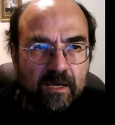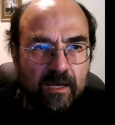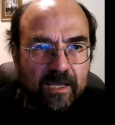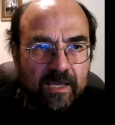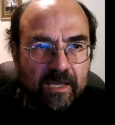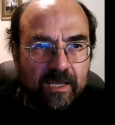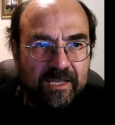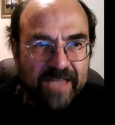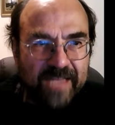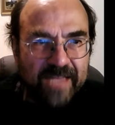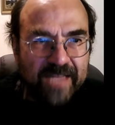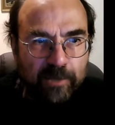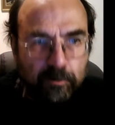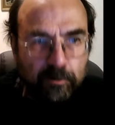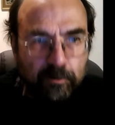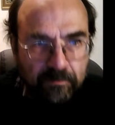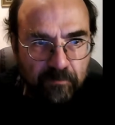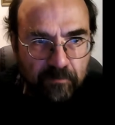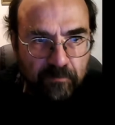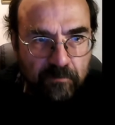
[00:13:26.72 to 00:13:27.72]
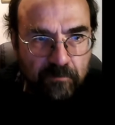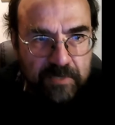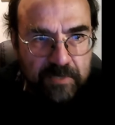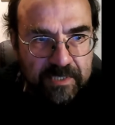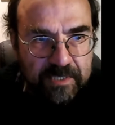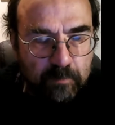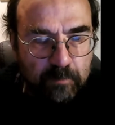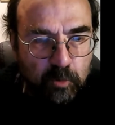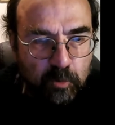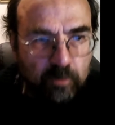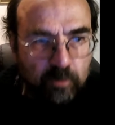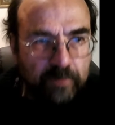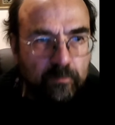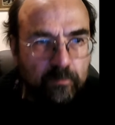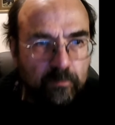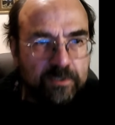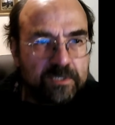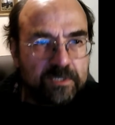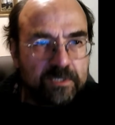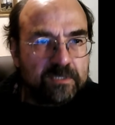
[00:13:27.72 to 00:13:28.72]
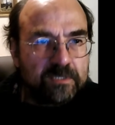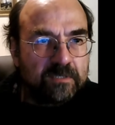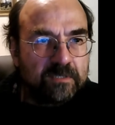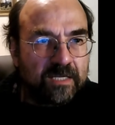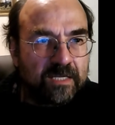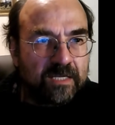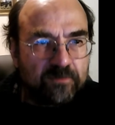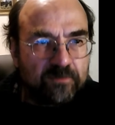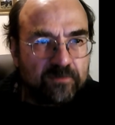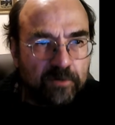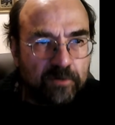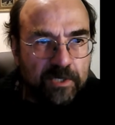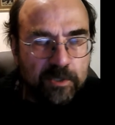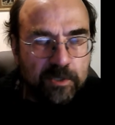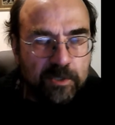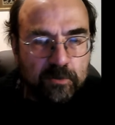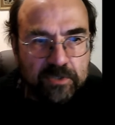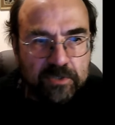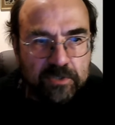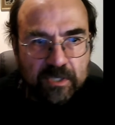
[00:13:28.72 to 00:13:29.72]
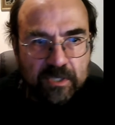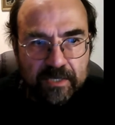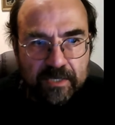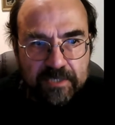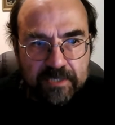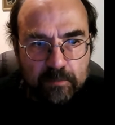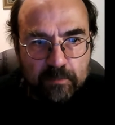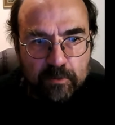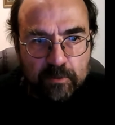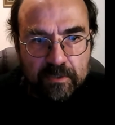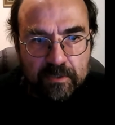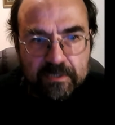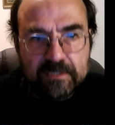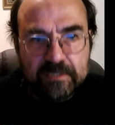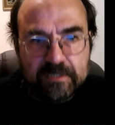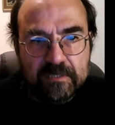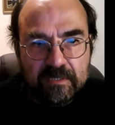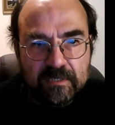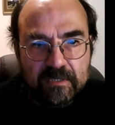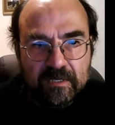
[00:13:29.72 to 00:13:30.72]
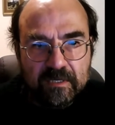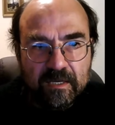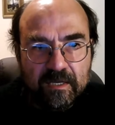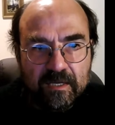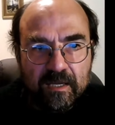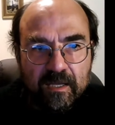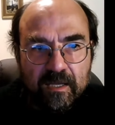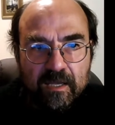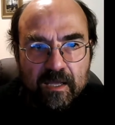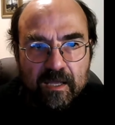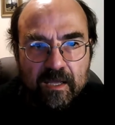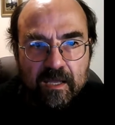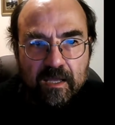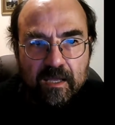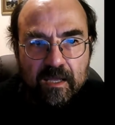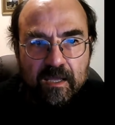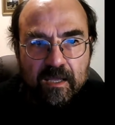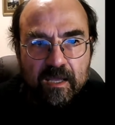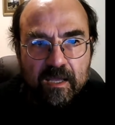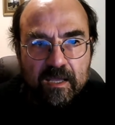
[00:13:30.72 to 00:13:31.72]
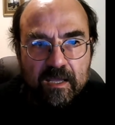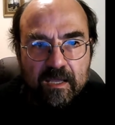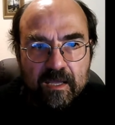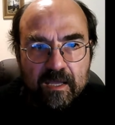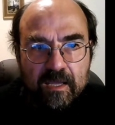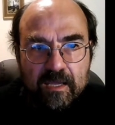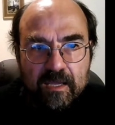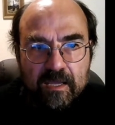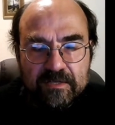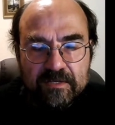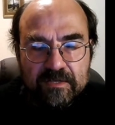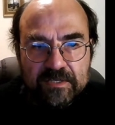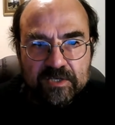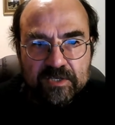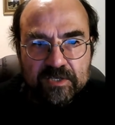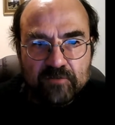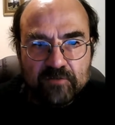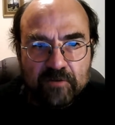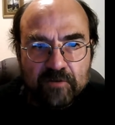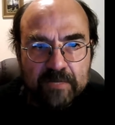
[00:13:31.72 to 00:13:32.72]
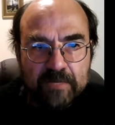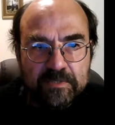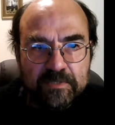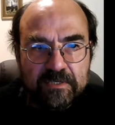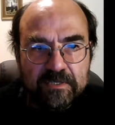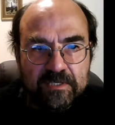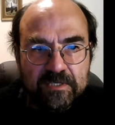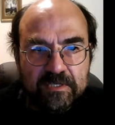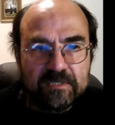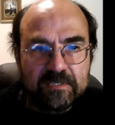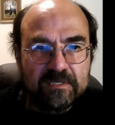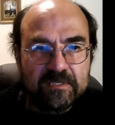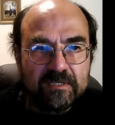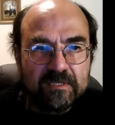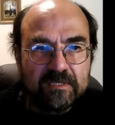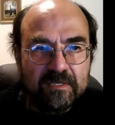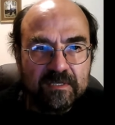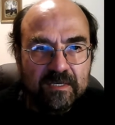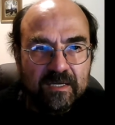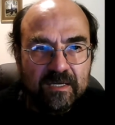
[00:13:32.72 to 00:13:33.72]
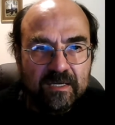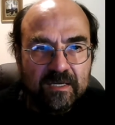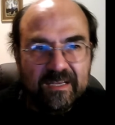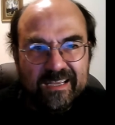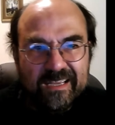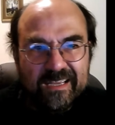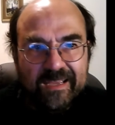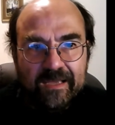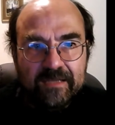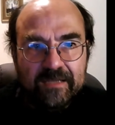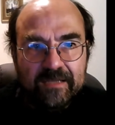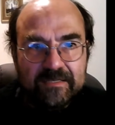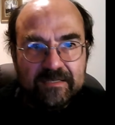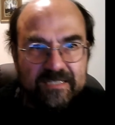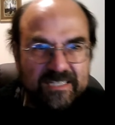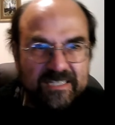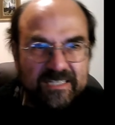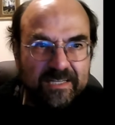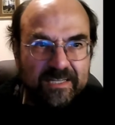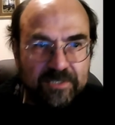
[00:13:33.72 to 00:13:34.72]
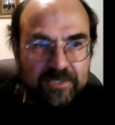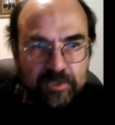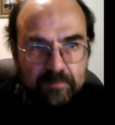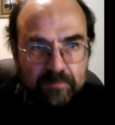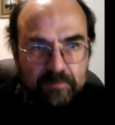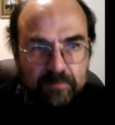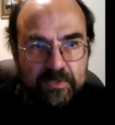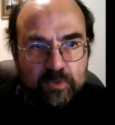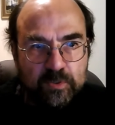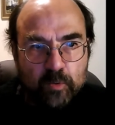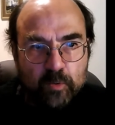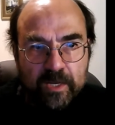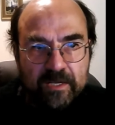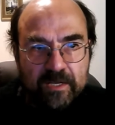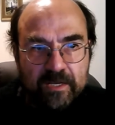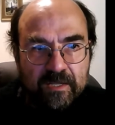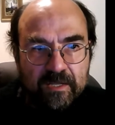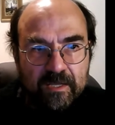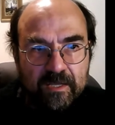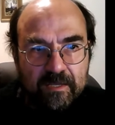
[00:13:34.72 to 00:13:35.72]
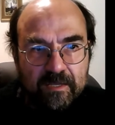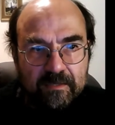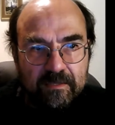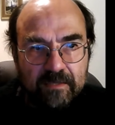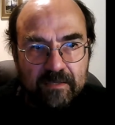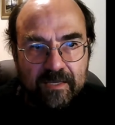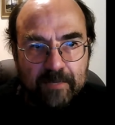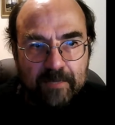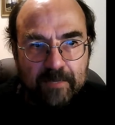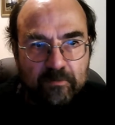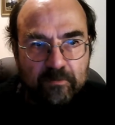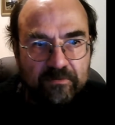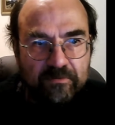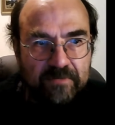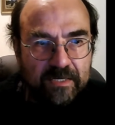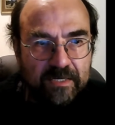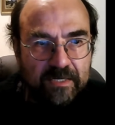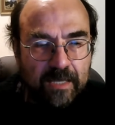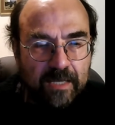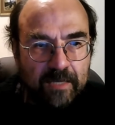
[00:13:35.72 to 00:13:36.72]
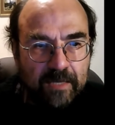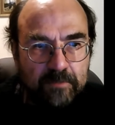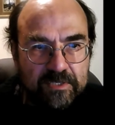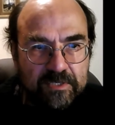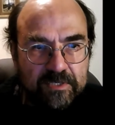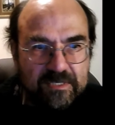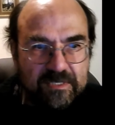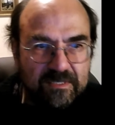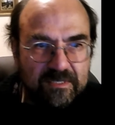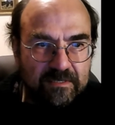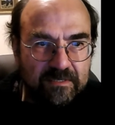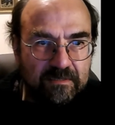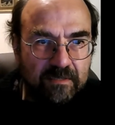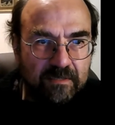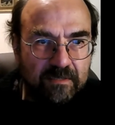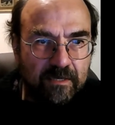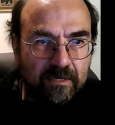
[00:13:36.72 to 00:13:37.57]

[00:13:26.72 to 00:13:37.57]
in Aeon, for example, which is later on in Jung's collected works, he describes this distinction between the anima and the animus, and